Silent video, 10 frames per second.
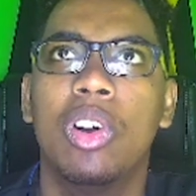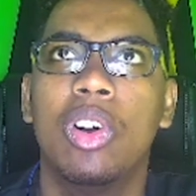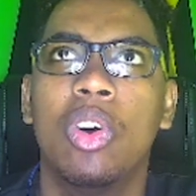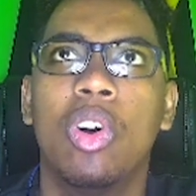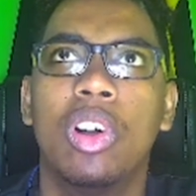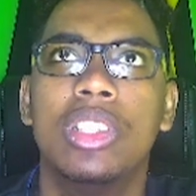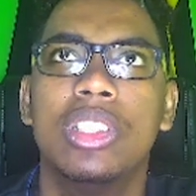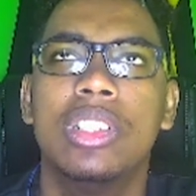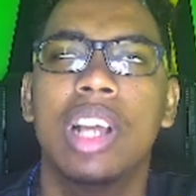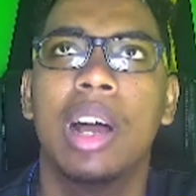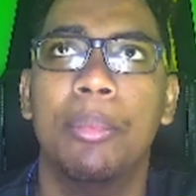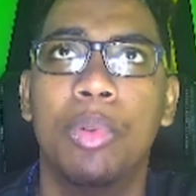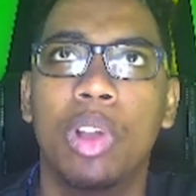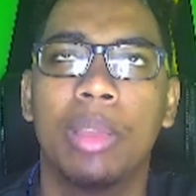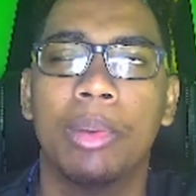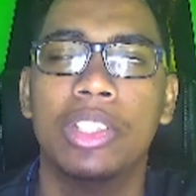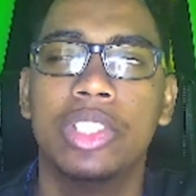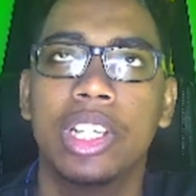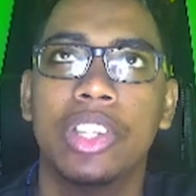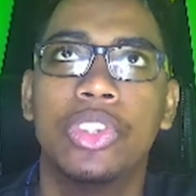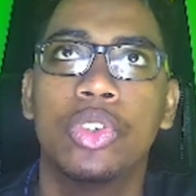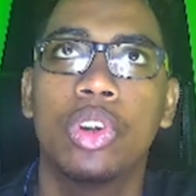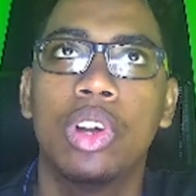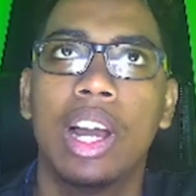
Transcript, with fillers: or a Pokemon. So you can throw